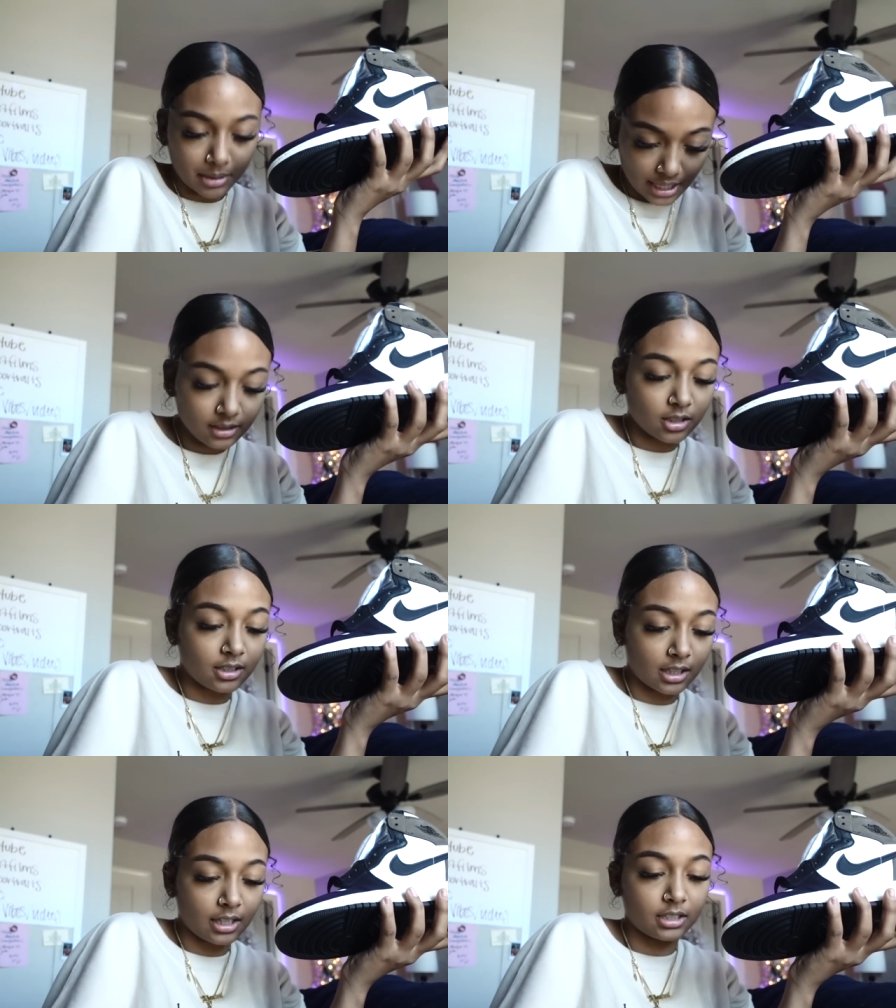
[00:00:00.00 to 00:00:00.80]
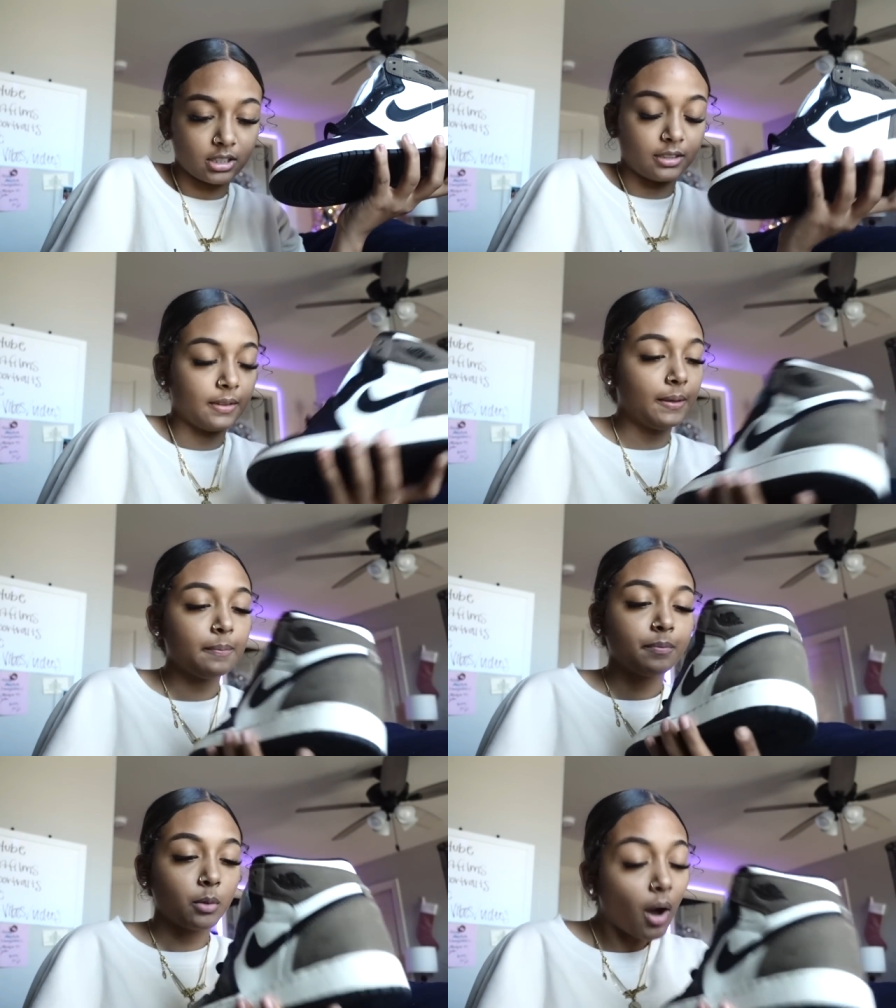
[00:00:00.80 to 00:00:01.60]
glad these are in the collection.
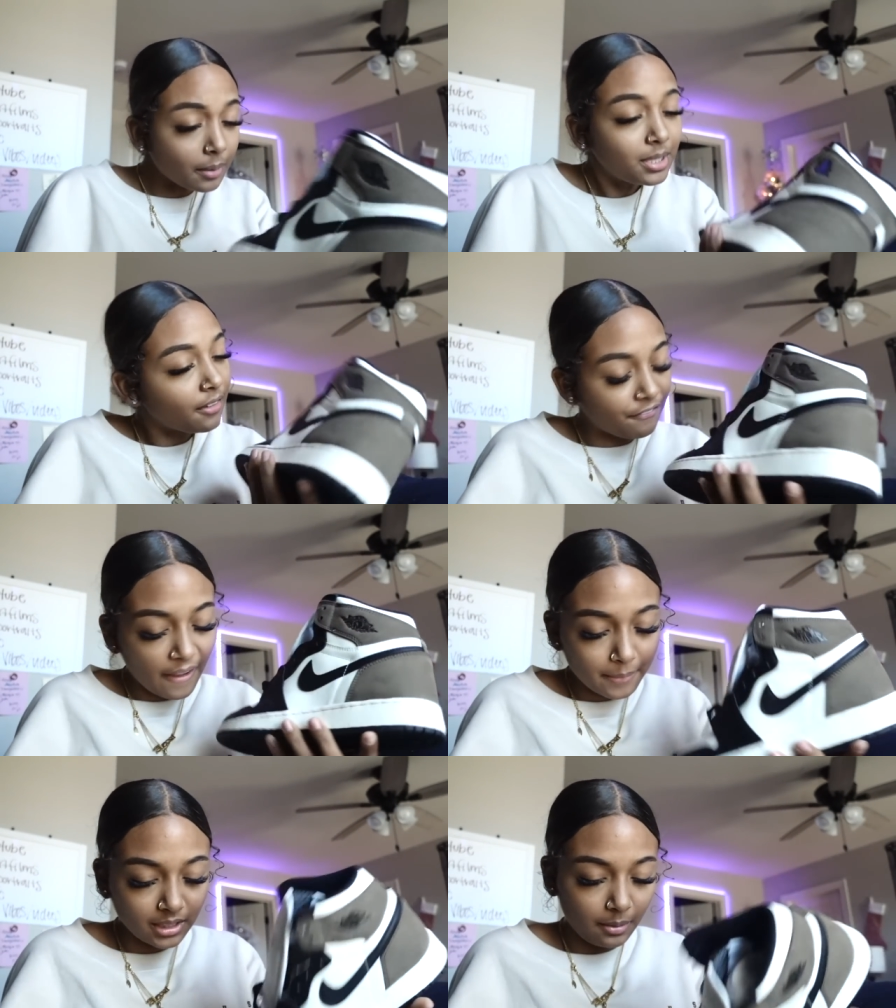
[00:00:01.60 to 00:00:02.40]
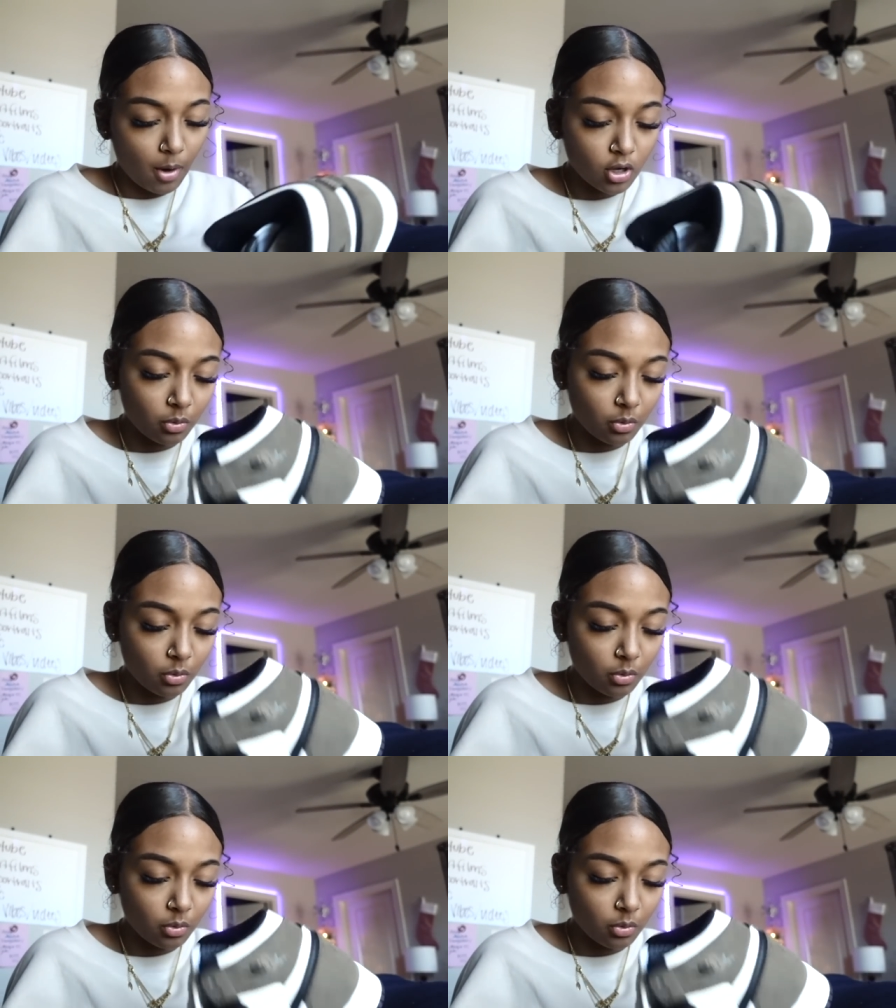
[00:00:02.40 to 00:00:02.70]
Welcome to the family, Mocha